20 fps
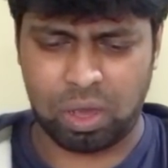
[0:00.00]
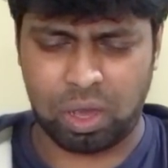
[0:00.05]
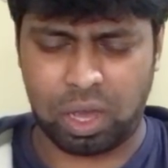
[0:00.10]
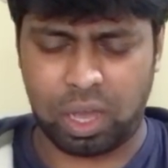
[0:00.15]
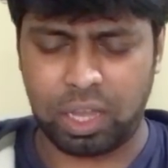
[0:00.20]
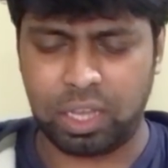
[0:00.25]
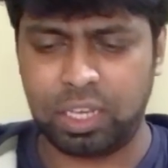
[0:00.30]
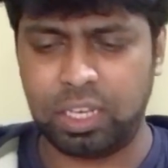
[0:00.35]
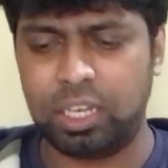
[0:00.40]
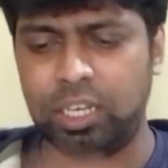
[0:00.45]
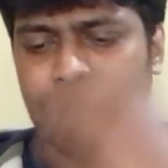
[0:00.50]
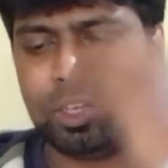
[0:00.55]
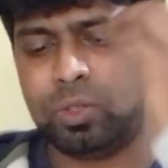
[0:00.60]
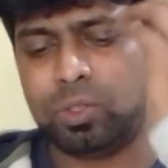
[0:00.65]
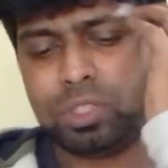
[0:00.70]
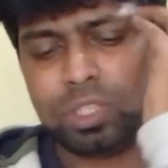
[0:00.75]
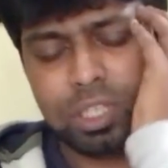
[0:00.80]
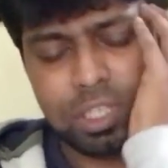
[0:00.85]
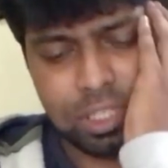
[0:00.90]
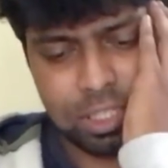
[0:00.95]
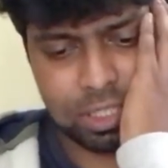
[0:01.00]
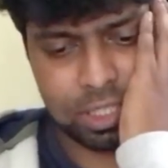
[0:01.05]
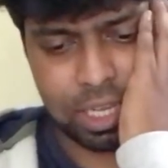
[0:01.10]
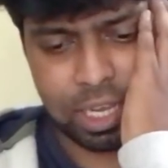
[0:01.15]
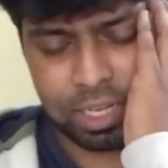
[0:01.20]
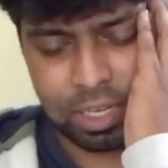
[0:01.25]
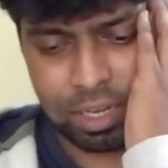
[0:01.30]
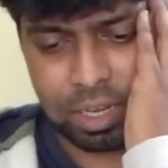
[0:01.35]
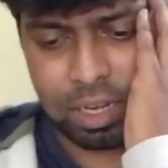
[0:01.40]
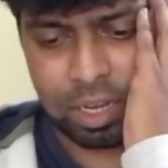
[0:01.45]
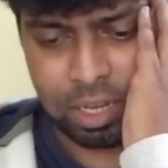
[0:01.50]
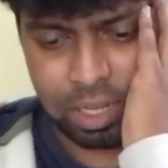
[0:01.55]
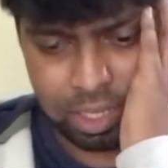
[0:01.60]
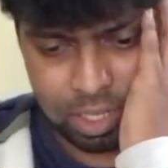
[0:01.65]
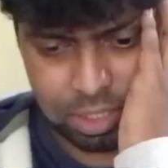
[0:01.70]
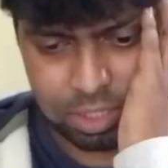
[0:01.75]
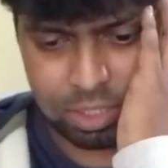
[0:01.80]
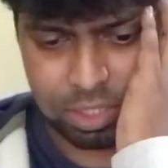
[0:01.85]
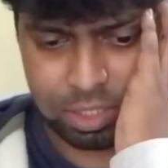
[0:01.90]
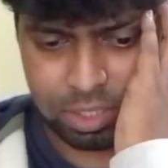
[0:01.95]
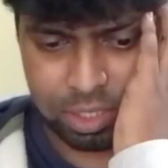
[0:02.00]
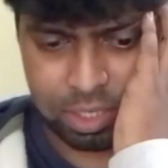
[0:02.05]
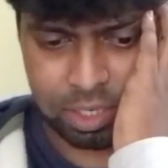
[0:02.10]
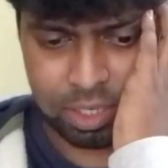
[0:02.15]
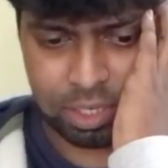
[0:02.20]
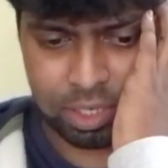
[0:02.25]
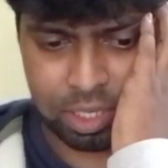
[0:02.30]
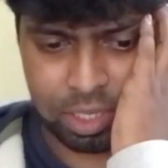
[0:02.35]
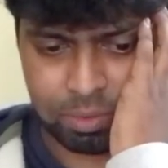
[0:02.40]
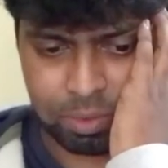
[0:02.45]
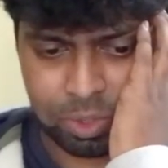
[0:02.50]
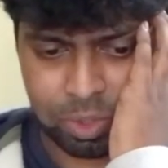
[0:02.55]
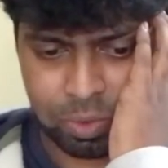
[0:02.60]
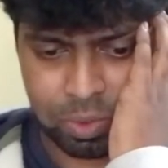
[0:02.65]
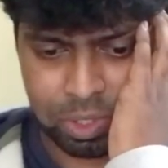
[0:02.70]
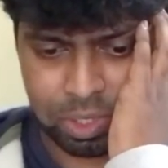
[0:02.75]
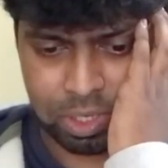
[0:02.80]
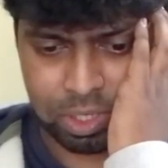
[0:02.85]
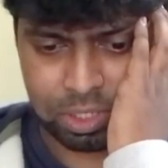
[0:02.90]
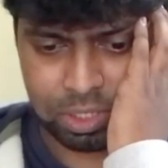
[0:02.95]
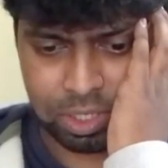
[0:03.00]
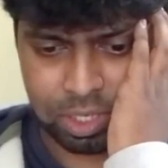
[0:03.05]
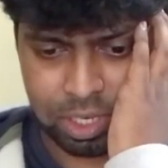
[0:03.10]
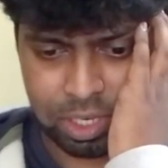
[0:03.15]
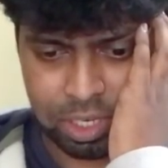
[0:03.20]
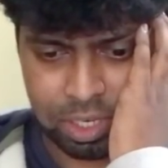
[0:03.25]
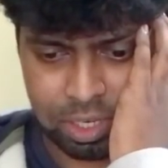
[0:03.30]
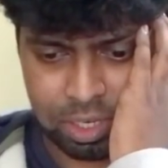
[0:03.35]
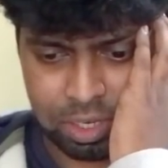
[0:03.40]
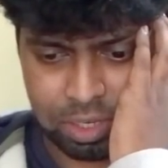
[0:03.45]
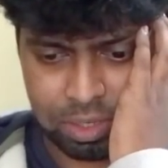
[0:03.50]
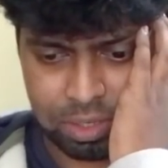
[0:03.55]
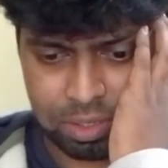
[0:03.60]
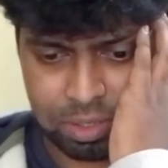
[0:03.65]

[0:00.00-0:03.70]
I need to see this at least ten times to understand